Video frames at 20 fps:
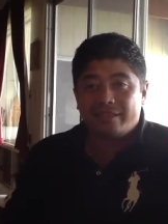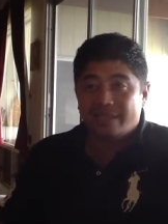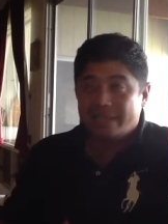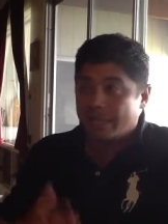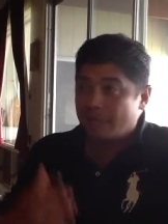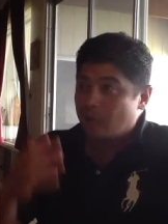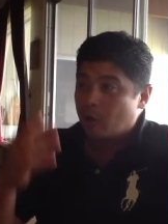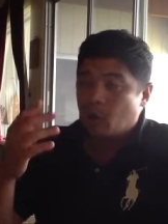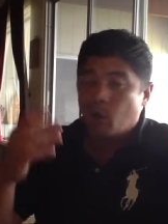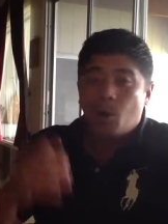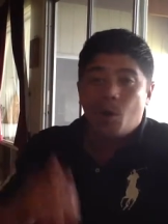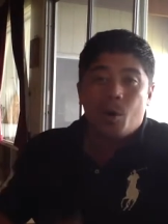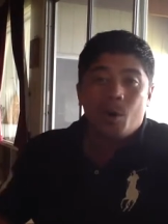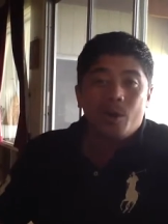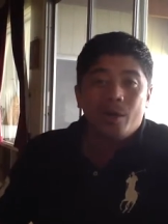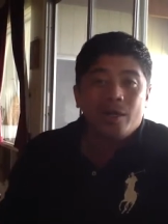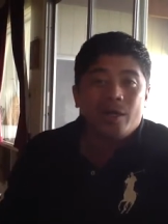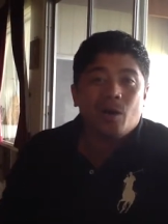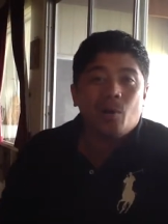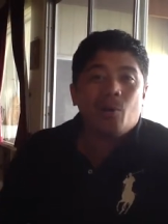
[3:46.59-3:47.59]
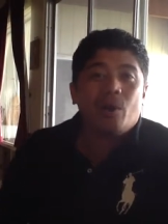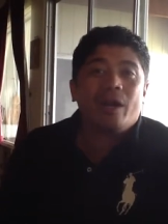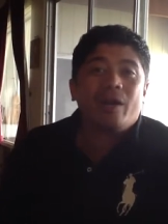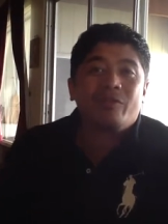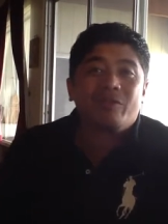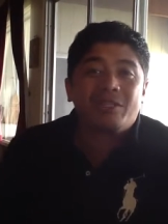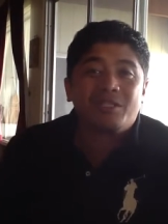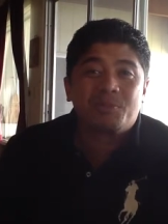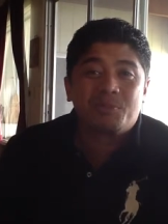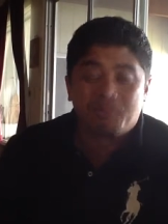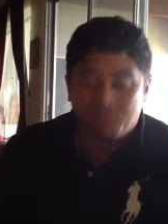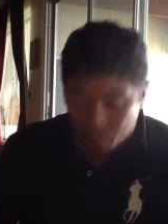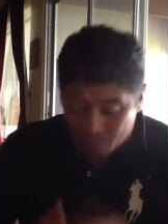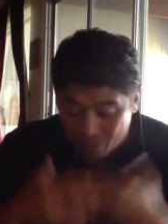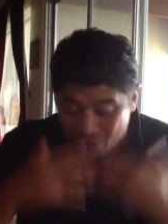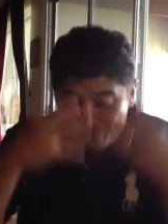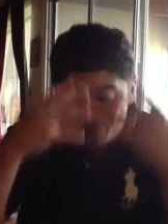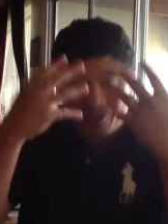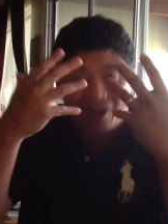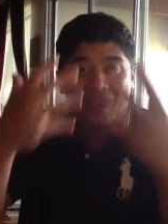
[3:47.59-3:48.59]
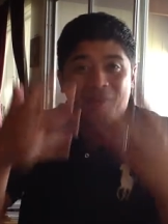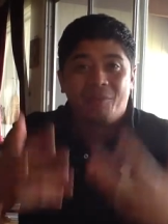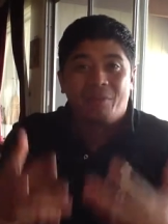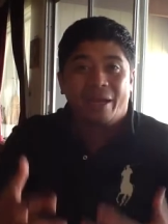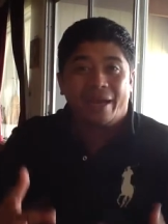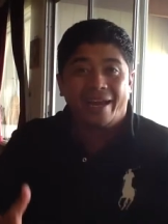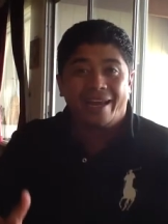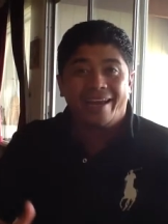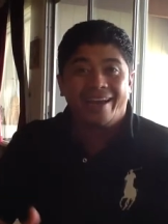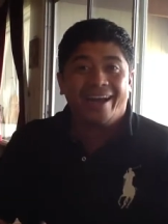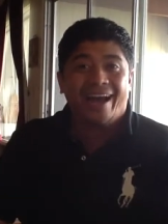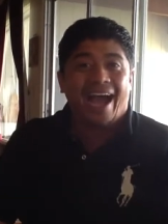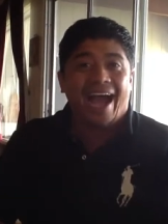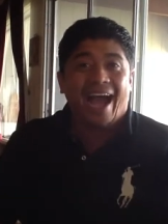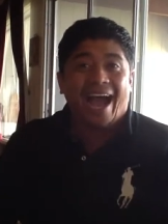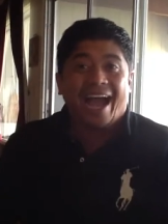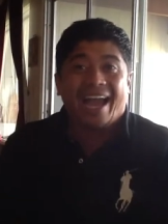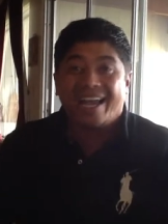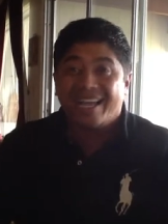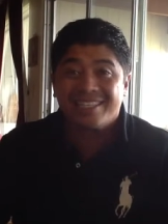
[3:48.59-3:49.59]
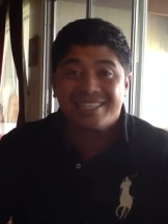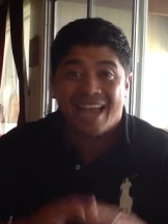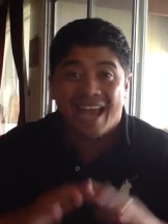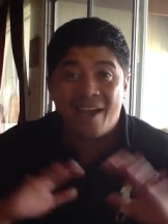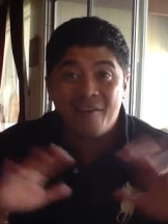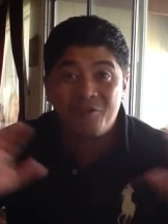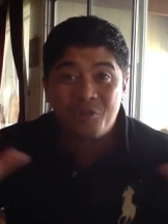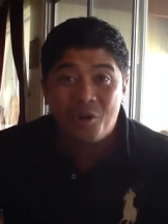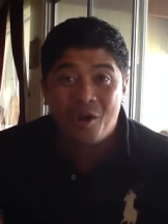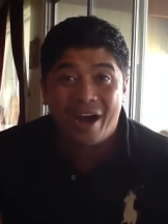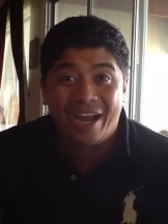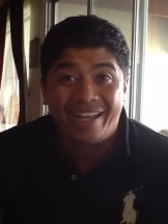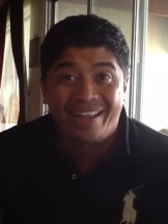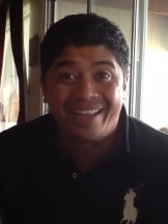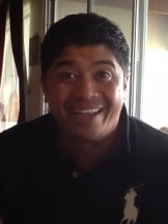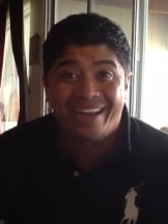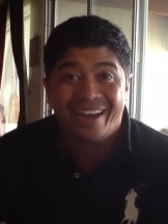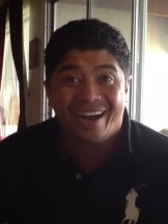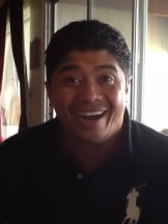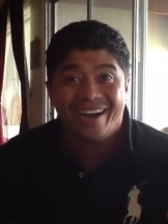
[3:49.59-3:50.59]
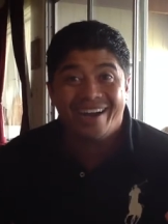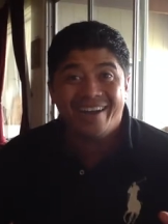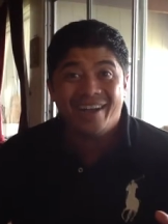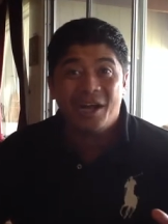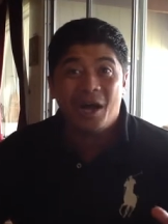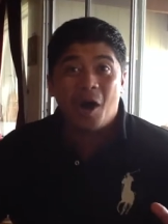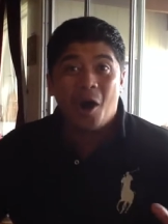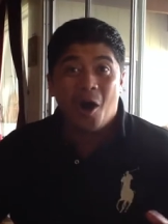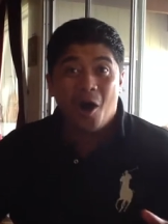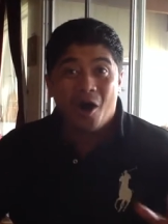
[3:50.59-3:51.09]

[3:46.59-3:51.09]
you know, whatever's put in front of me. Yeah. Because uh, I have no idea.